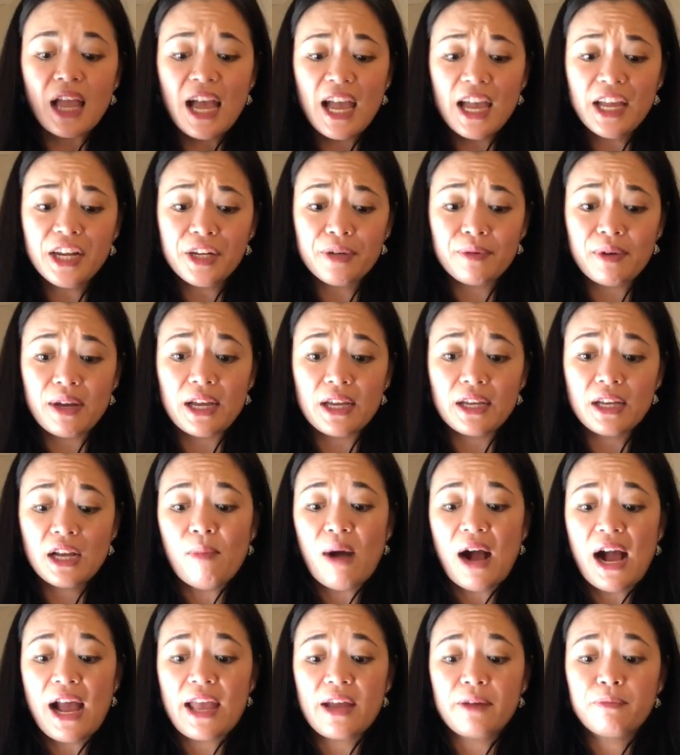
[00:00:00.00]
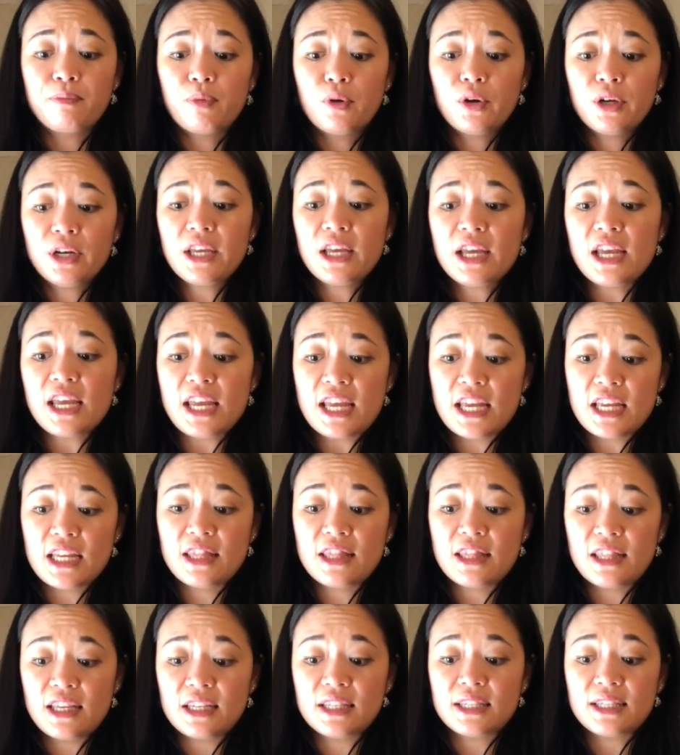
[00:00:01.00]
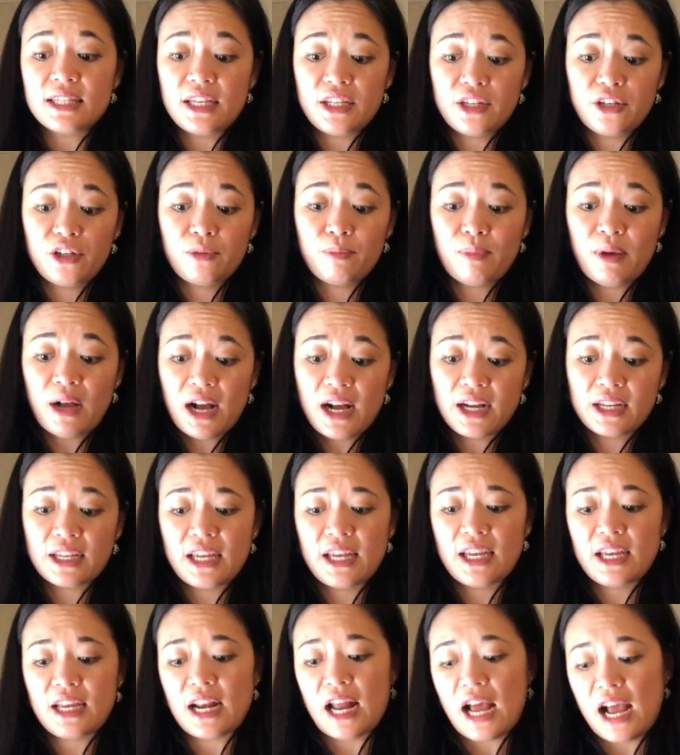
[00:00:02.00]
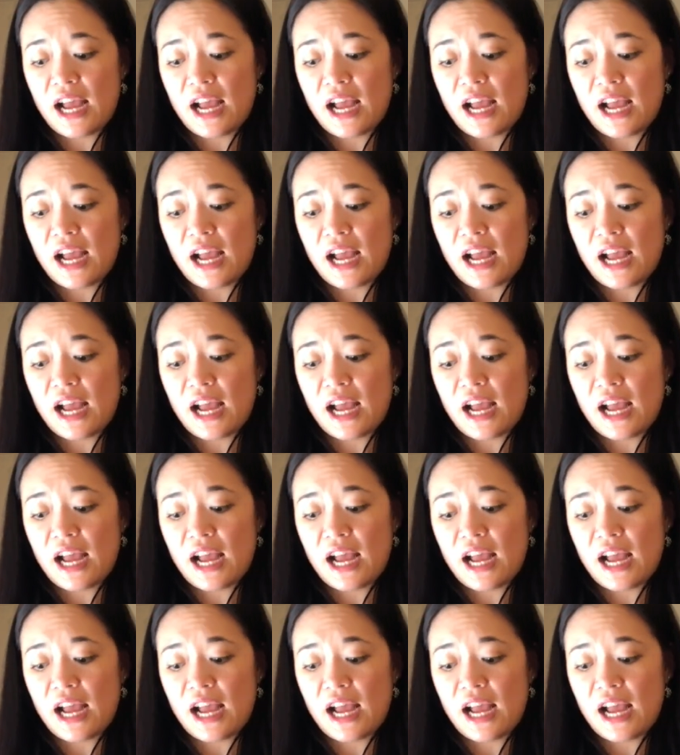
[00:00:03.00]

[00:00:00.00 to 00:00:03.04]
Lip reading: Anyway, I had put it in this inner pocket.